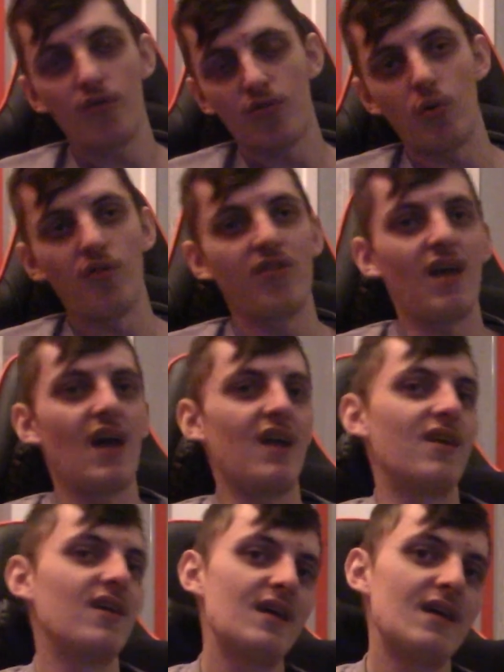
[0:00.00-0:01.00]
towards the
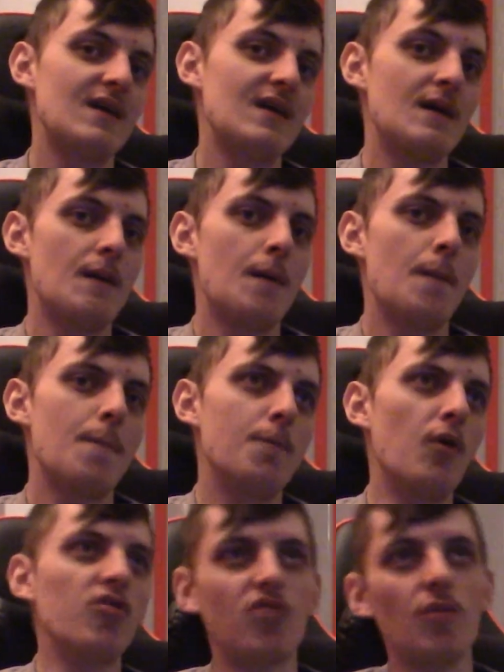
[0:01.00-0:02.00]
end.
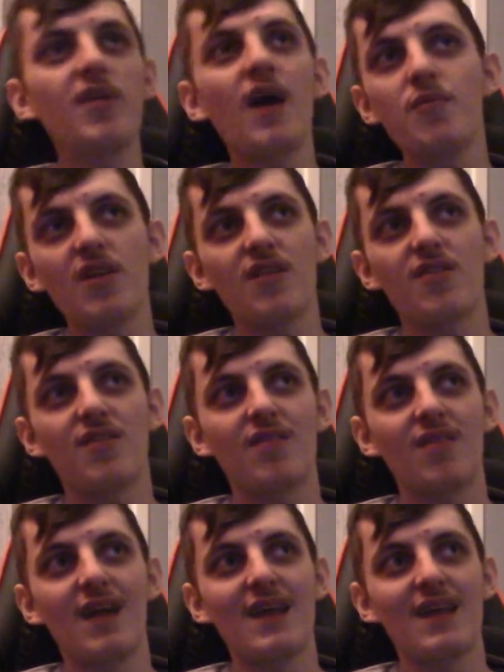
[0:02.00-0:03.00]
But sometimes it's
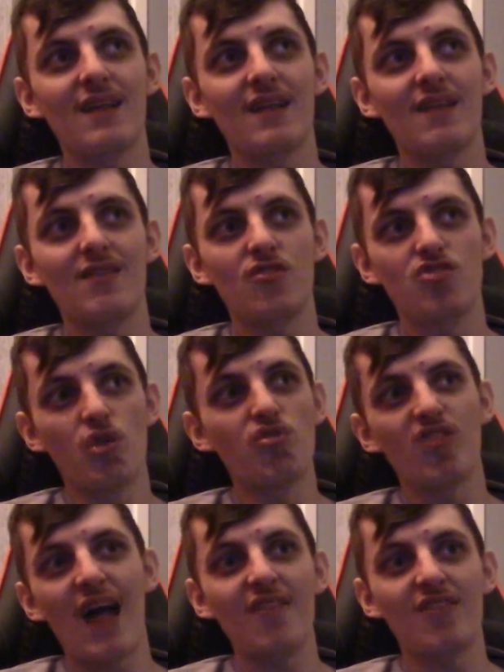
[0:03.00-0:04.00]
like the show
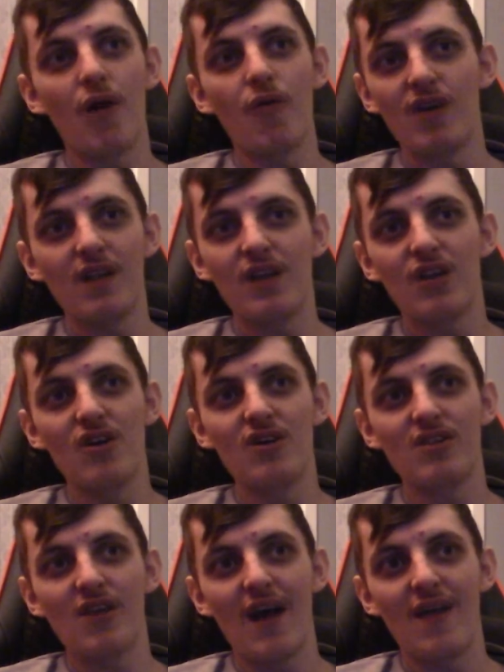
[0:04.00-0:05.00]
starts out really
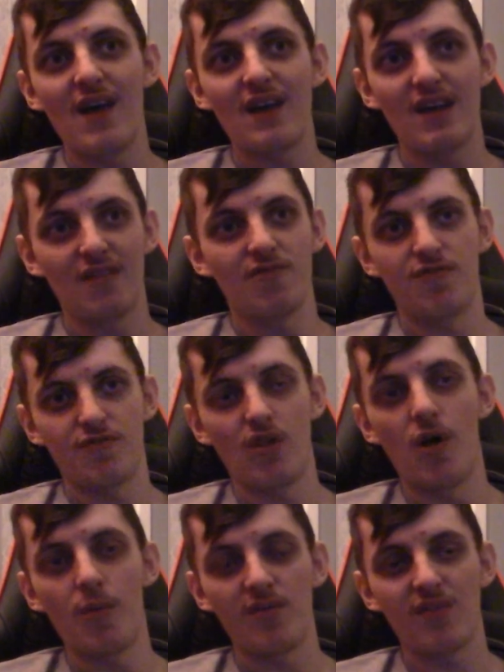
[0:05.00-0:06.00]
good and then it
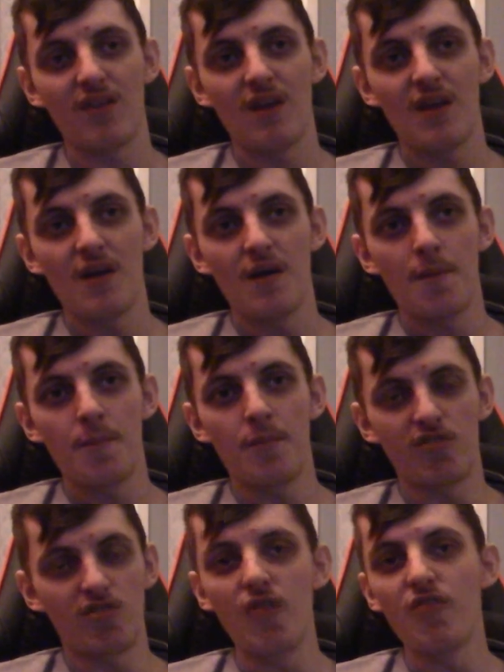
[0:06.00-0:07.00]
flops.
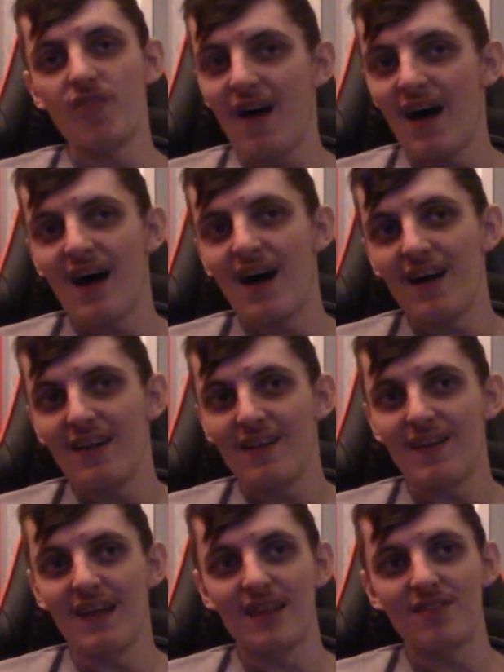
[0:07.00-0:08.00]
But so far,
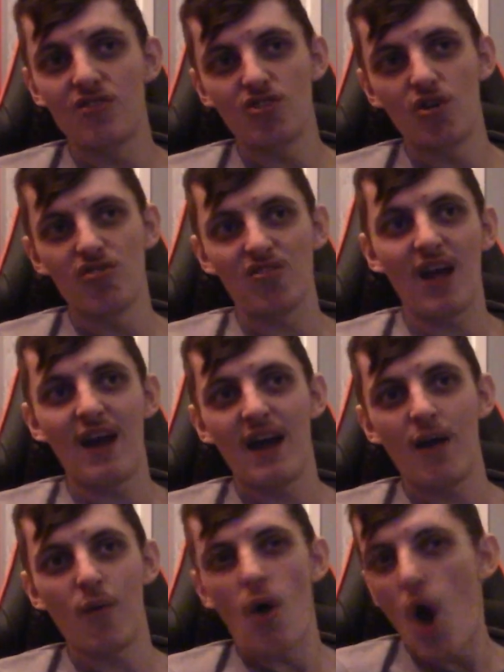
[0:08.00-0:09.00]
like, the show started
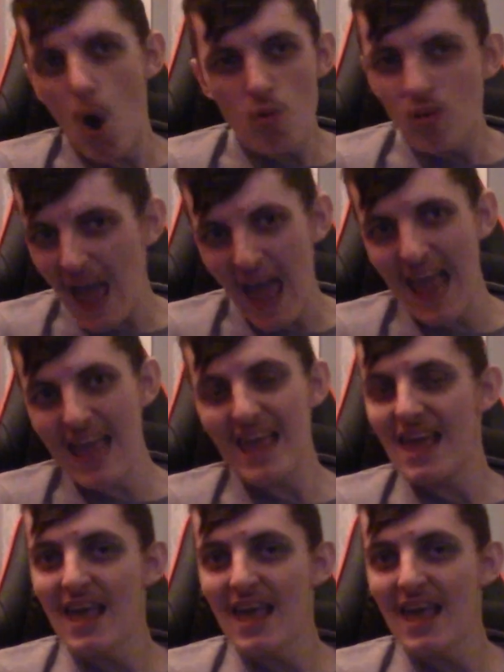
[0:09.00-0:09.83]
out okay,